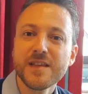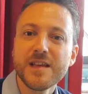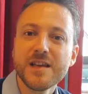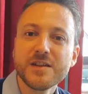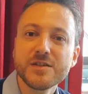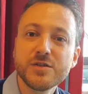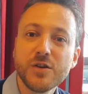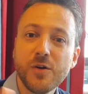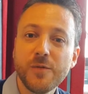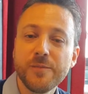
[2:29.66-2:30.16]

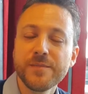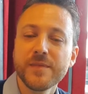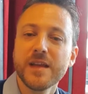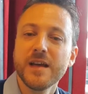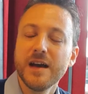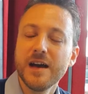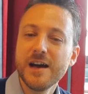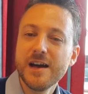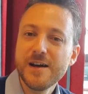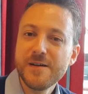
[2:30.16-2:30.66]
So
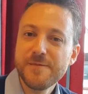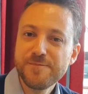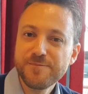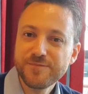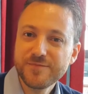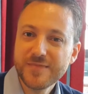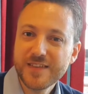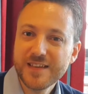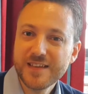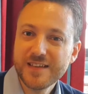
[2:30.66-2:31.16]

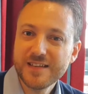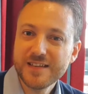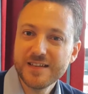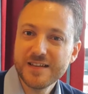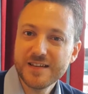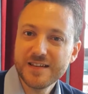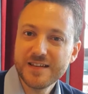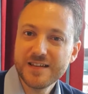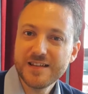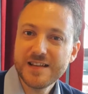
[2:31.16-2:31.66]

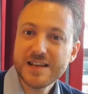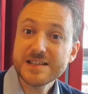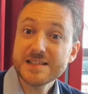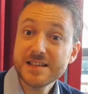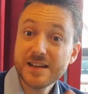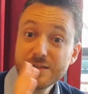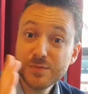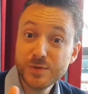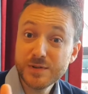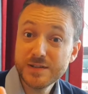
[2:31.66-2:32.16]
let's
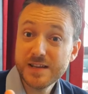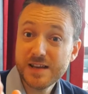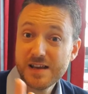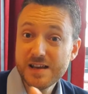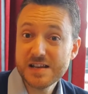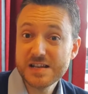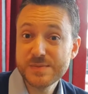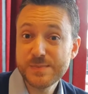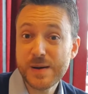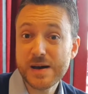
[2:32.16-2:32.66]
start with
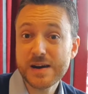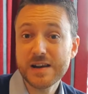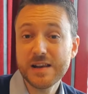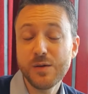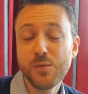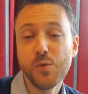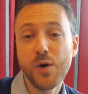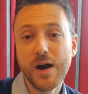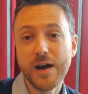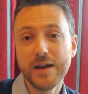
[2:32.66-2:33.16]
the
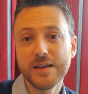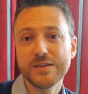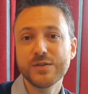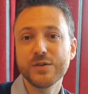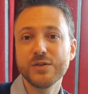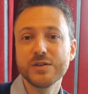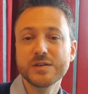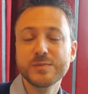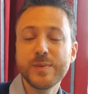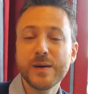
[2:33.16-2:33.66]
sparkling wine.
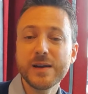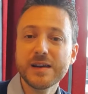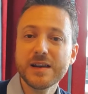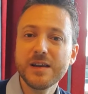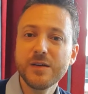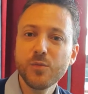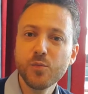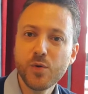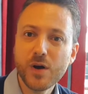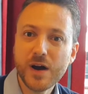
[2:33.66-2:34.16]
So
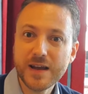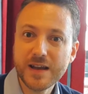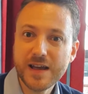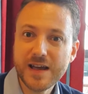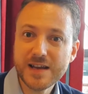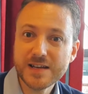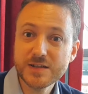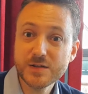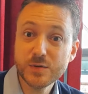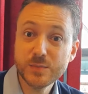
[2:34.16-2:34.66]
sparkling wine
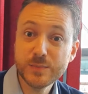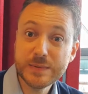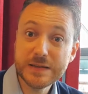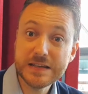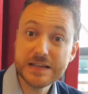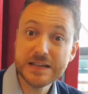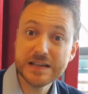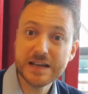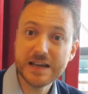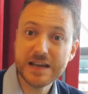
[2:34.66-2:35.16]
has to
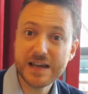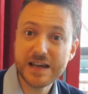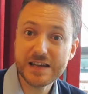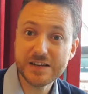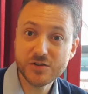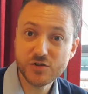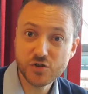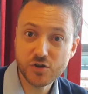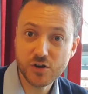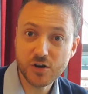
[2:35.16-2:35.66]
be
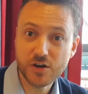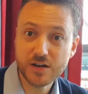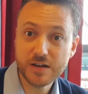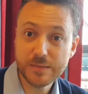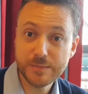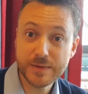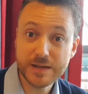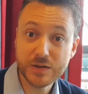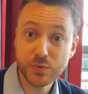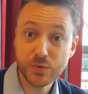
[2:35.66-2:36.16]

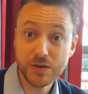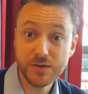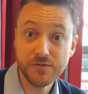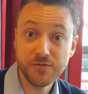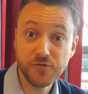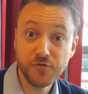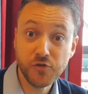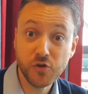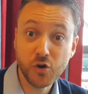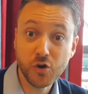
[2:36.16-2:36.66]
enjoyed between
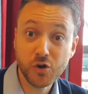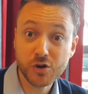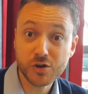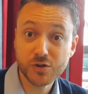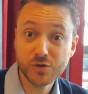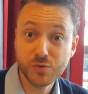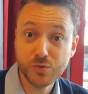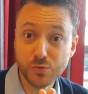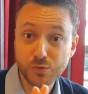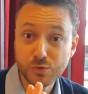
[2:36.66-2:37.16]

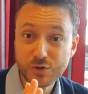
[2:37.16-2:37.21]
4 to